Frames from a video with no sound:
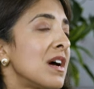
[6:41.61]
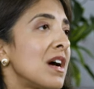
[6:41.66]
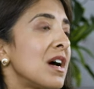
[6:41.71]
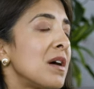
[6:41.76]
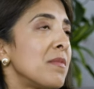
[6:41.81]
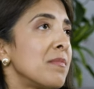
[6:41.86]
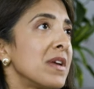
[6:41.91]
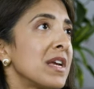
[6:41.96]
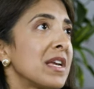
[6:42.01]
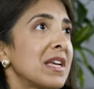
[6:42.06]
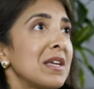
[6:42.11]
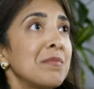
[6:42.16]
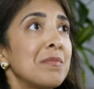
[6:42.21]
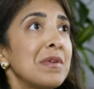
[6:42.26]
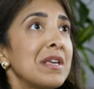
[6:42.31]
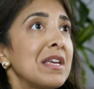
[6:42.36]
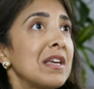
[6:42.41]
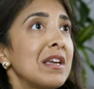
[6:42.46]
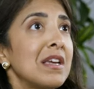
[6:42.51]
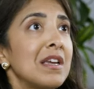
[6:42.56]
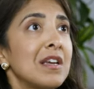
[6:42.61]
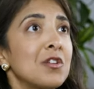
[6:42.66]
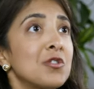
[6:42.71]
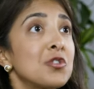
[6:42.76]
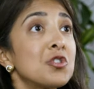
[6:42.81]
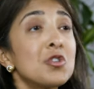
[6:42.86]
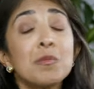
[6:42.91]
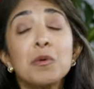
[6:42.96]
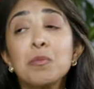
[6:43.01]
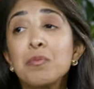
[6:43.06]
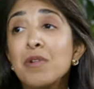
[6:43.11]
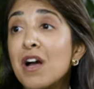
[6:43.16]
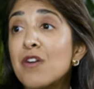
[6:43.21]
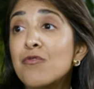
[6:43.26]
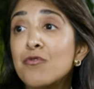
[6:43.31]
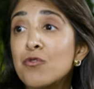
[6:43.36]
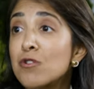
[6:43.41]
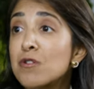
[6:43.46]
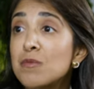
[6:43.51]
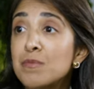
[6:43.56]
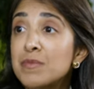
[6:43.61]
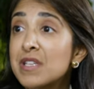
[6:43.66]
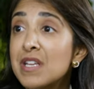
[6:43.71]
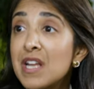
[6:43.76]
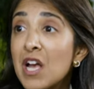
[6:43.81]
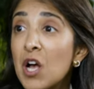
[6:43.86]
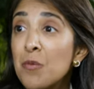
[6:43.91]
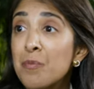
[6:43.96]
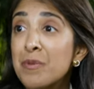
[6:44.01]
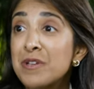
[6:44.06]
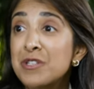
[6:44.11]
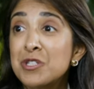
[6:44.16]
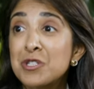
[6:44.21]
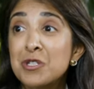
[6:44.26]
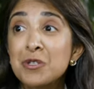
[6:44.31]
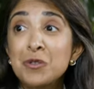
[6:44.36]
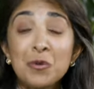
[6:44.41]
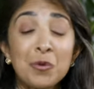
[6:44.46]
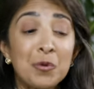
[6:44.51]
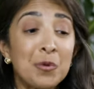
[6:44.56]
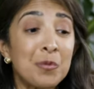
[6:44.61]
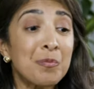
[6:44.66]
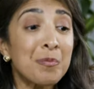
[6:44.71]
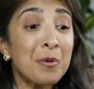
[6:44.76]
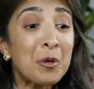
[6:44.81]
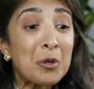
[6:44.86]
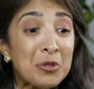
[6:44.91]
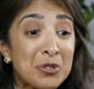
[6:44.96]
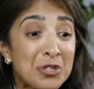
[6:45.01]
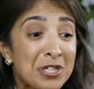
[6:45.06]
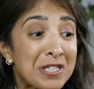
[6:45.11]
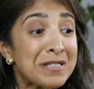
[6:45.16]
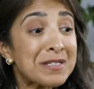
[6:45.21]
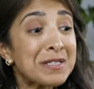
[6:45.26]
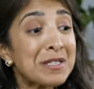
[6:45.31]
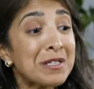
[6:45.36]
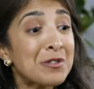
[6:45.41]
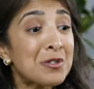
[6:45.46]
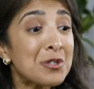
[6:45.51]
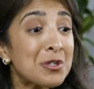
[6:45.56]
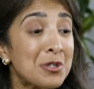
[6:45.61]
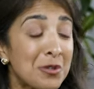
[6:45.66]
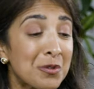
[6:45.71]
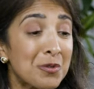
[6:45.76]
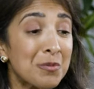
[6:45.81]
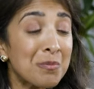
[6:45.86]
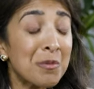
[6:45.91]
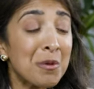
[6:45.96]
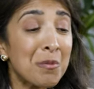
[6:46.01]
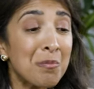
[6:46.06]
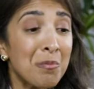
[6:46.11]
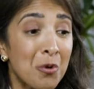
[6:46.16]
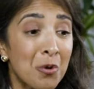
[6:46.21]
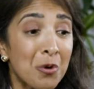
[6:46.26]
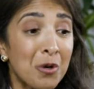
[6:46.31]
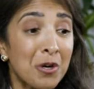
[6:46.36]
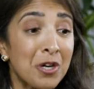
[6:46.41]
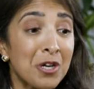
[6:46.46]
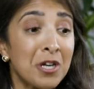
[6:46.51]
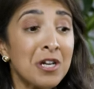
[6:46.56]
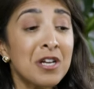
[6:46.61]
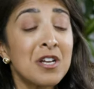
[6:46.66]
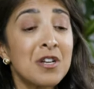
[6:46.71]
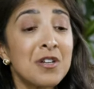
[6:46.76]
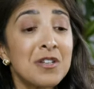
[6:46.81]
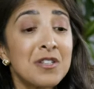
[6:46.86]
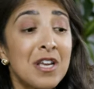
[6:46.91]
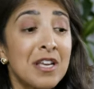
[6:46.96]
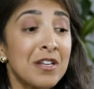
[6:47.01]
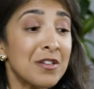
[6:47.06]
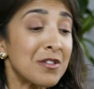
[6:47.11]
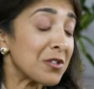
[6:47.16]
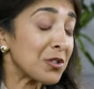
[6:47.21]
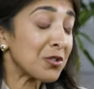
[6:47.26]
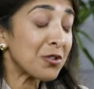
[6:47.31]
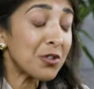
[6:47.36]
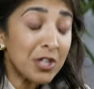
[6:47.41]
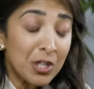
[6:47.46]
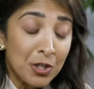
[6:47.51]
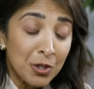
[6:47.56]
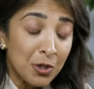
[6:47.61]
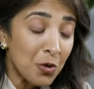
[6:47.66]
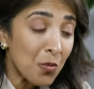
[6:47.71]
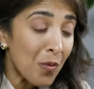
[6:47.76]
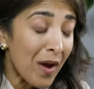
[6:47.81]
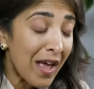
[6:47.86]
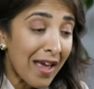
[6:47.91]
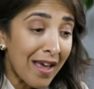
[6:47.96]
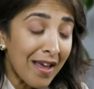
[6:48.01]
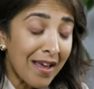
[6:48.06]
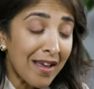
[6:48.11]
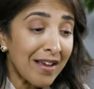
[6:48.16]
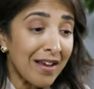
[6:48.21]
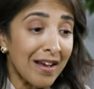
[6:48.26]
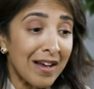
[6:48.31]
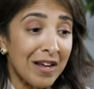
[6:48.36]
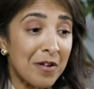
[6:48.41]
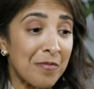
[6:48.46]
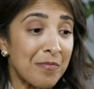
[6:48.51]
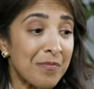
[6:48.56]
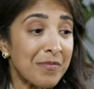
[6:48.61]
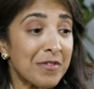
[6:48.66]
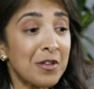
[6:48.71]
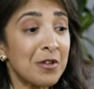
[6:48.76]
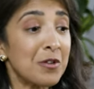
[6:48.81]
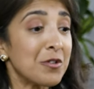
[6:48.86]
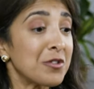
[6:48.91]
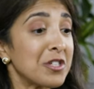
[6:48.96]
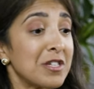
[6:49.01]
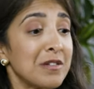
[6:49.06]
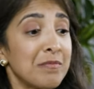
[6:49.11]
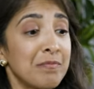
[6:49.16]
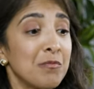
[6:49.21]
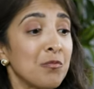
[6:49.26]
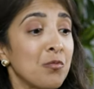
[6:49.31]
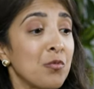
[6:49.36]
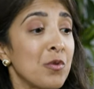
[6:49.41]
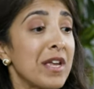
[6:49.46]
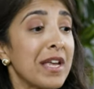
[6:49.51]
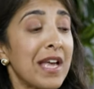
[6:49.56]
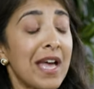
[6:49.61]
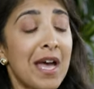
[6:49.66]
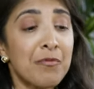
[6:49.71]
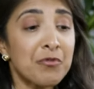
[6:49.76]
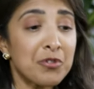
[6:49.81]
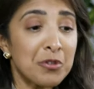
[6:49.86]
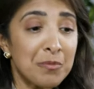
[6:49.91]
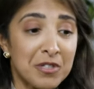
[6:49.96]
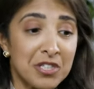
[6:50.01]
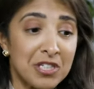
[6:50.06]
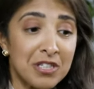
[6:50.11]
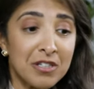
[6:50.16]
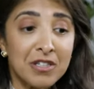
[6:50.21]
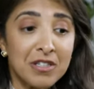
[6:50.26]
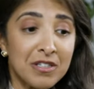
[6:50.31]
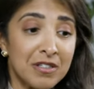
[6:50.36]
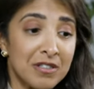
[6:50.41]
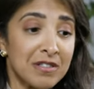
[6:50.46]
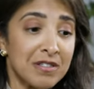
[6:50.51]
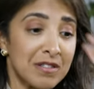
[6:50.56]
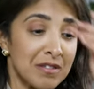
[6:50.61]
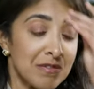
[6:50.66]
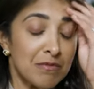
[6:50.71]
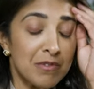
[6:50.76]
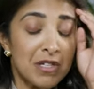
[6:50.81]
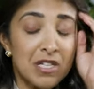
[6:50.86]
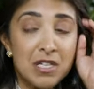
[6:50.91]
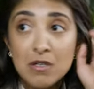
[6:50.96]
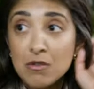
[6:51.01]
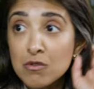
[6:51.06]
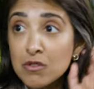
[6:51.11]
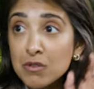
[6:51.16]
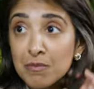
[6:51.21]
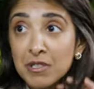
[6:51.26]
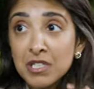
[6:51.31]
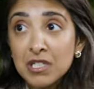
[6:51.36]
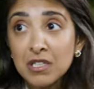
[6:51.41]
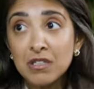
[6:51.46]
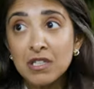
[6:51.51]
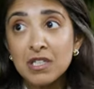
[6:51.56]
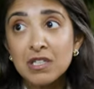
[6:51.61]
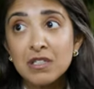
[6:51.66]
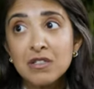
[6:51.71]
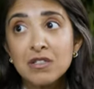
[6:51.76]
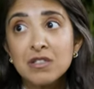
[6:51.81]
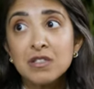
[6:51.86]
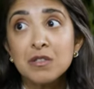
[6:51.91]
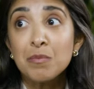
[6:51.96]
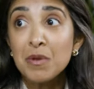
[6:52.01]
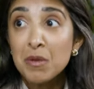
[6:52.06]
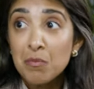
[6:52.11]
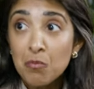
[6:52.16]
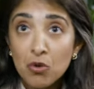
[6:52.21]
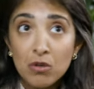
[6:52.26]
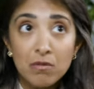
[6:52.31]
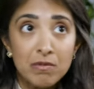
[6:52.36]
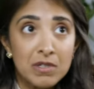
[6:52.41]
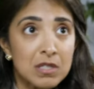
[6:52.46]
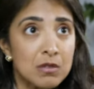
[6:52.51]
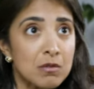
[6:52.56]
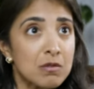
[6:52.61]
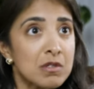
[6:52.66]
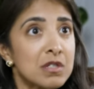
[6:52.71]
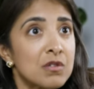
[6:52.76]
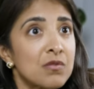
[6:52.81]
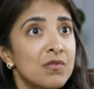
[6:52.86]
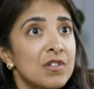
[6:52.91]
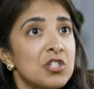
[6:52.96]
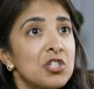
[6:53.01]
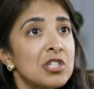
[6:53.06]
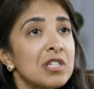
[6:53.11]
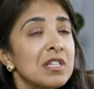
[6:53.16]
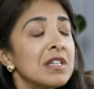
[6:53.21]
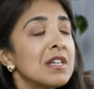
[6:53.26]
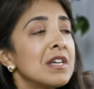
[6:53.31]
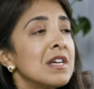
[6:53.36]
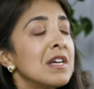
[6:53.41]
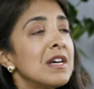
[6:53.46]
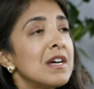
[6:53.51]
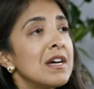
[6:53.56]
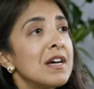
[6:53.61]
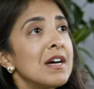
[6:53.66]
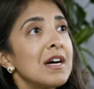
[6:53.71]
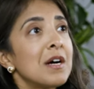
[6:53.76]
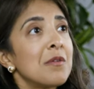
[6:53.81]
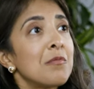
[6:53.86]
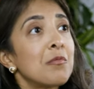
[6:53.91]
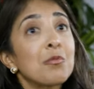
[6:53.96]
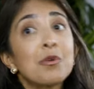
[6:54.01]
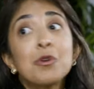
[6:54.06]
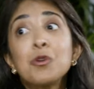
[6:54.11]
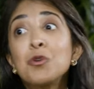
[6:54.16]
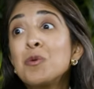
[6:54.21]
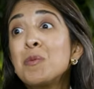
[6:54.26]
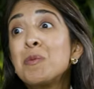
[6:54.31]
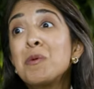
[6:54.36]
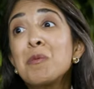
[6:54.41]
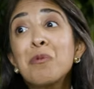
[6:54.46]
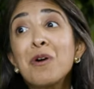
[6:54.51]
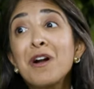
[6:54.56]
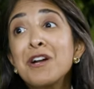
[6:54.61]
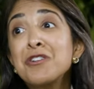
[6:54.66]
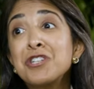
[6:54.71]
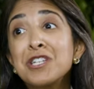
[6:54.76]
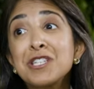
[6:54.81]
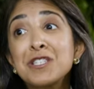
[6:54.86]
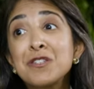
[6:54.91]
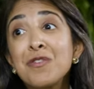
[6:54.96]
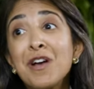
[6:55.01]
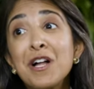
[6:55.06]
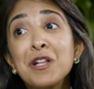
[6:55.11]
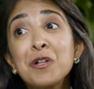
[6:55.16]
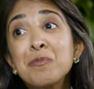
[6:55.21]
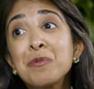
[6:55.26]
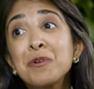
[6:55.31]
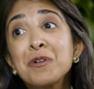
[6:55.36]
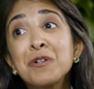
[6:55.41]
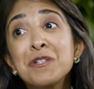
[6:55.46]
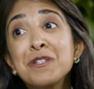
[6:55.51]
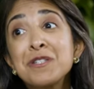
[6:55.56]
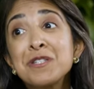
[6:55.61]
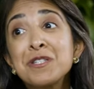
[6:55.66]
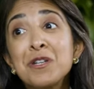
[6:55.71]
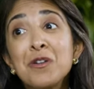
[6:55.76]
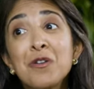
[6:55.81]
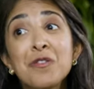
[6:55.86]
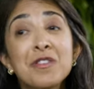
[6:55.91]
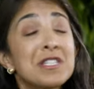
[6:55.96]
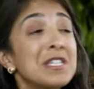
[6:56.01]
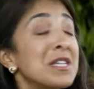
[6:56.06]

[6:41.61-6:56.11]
um, it can be consumer platforms that help us to purchase consume more in a circular way um, you know to recapture materials and reuse materials to be more resource efficient um, renewable project developers, you know, the